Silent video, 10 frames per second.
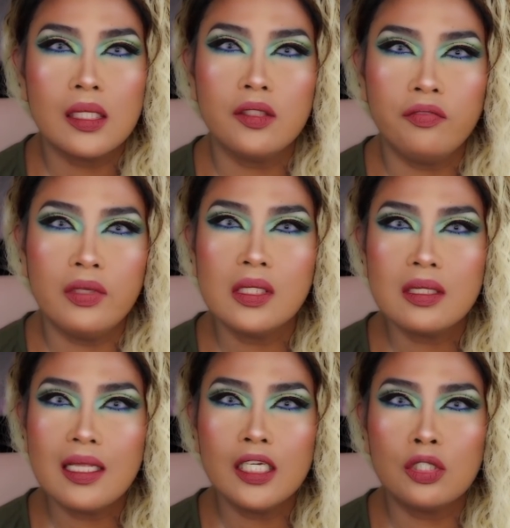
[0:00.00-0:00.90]
It
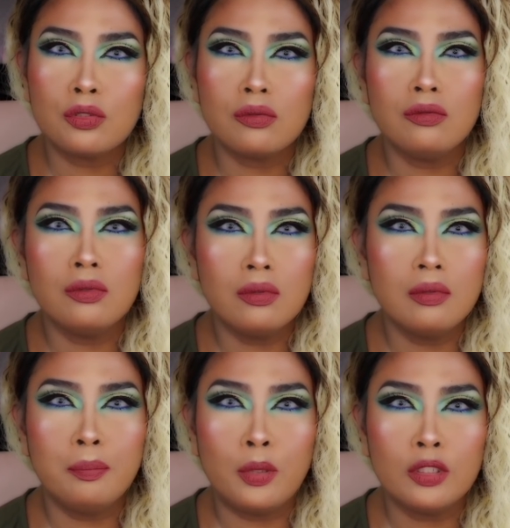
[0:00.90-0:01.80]
feels like
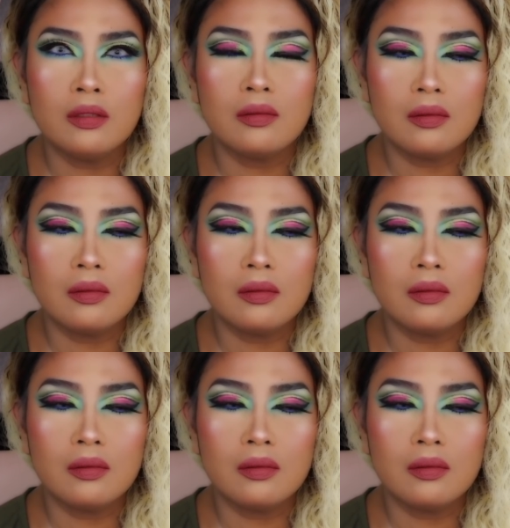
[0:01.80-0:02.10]
you put